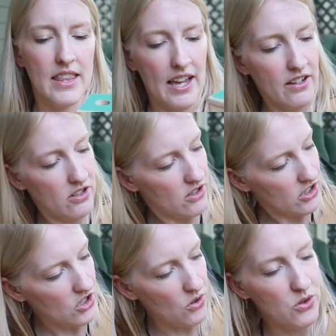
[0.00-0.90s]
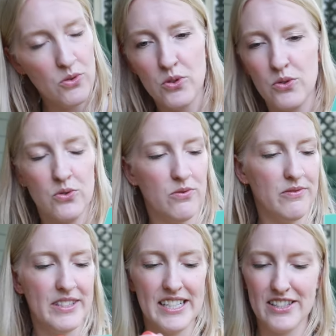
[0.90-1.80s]
that go through
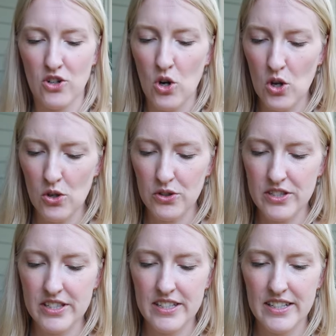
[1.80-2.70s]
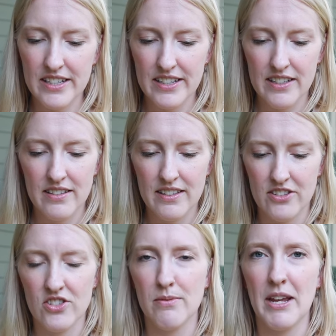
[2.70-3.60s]
these little holes.
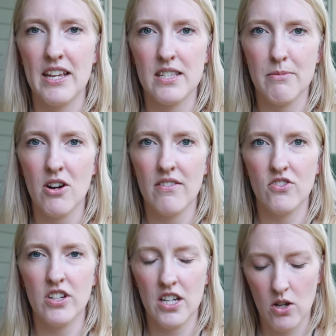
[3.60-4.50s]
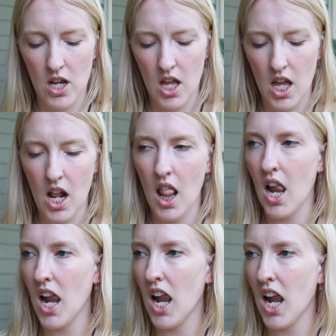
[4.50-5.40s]
There's some ASMR for you.
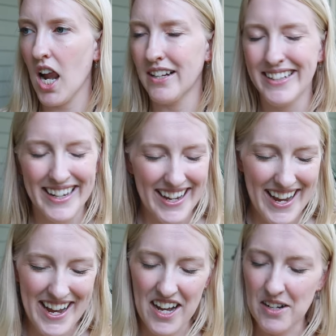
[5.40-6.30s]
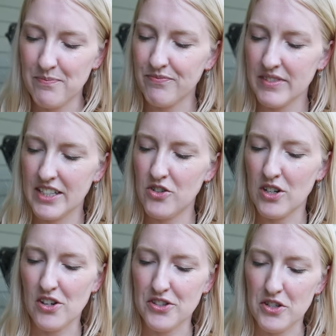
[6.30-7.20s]
Um, you
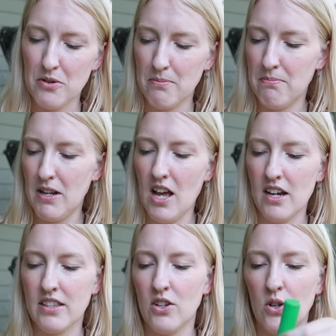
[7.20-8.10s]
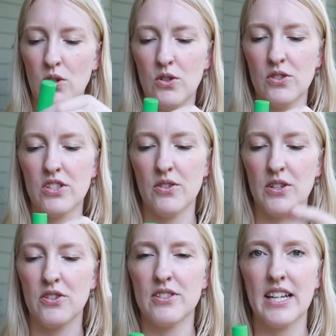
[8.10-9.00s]
can also block the hole so
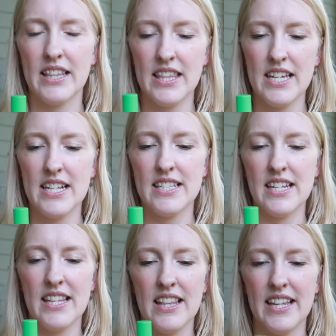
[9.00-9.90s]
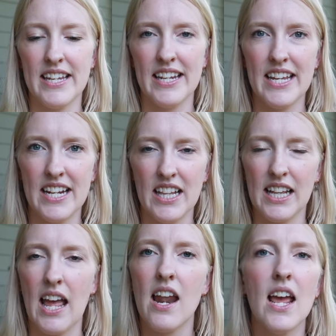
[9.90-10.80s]
it goes like this and then hit it
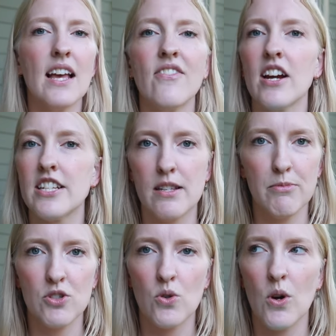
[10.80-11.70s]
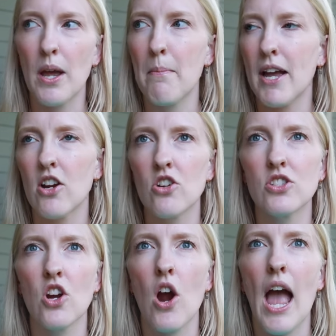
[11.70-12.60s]
like that. Very simple toy. My
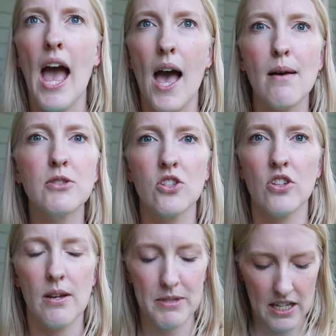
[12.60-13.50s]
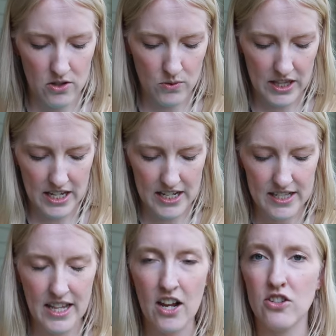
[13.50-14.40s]
girls are absolutely obsessed with
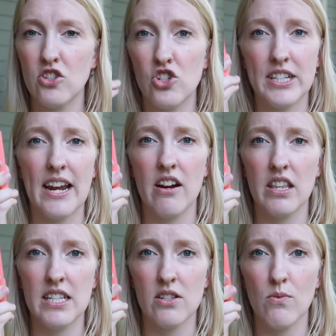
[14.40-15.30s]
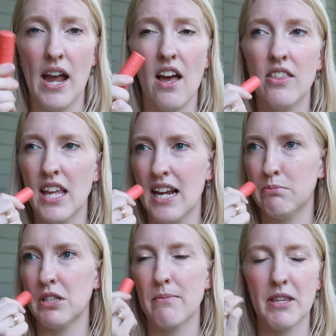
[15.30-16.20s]
this. They also just carry these around.
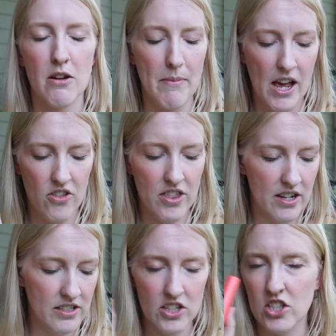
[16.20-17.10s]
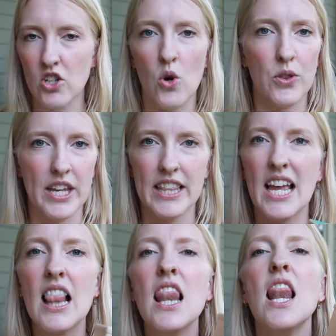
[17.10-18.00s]
They put them in their mouth. It's, it's the whole thing.
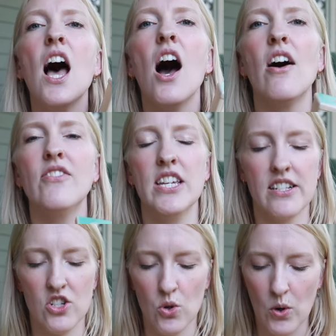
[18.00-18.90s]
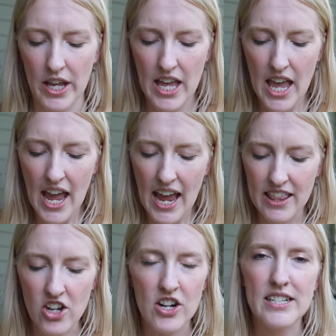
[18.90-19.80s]
They love this toy.
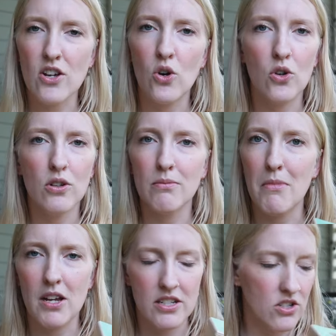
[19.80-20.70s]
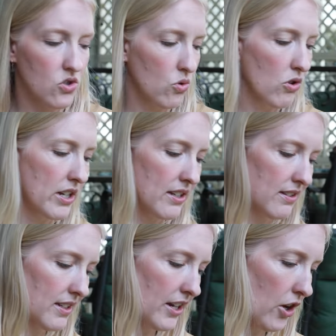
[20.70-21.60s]
And there is a whole
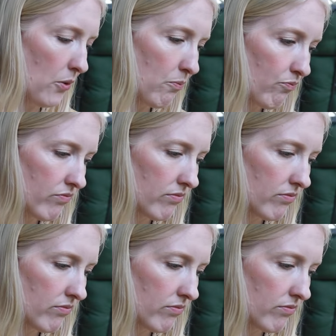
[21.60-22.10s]
Montessori, you know,